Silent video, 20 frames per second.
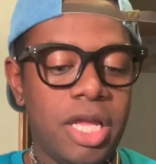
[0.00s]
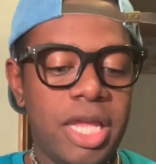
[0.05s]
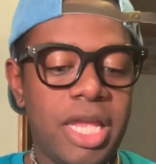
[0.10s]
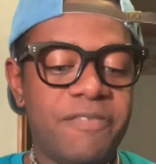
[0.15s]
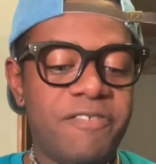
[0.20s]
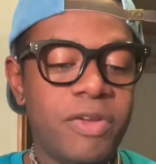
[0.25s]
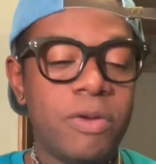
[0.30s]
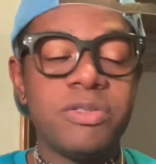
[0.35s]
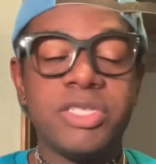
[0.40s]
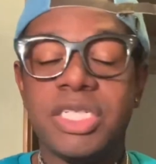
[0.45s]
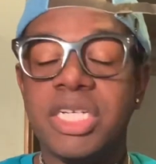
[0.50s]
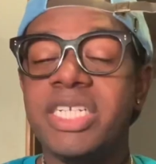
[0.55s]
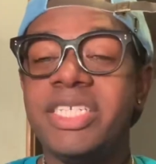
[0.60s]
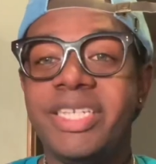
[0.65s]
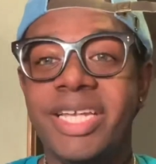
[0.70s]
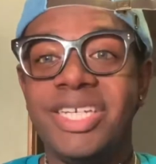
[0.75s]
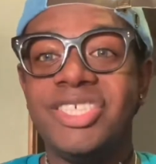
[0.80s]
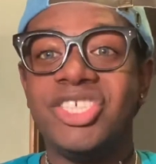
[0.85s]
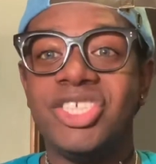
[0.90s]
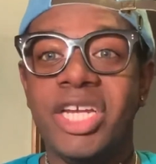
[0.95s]
if it was in a
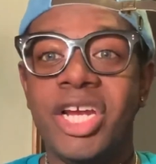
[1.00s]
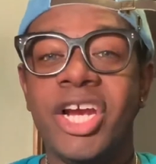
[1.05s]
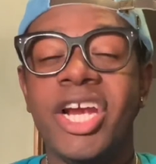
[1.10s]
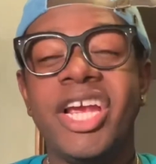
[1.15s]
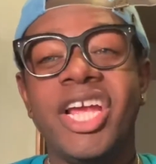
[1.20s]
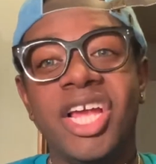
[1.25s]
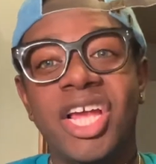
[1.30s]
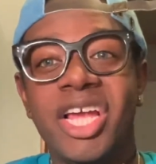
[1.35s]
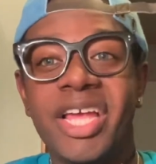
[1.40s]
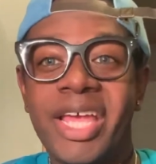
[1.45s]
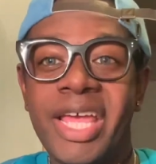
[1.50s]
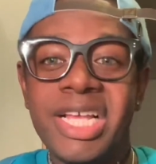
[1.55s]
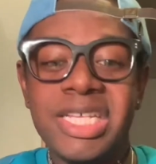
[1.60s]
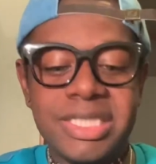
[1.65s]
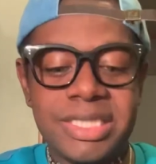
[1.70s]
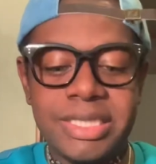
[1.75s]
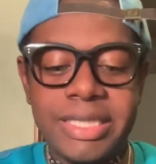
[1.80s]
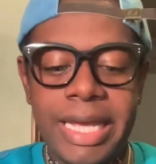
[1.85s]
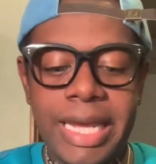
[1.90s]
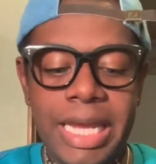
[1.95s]
dictionary,
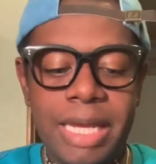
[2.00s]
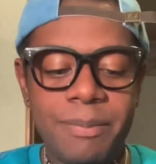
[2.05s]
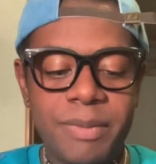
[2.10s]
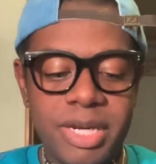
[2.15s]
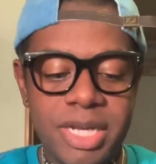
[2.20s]
his name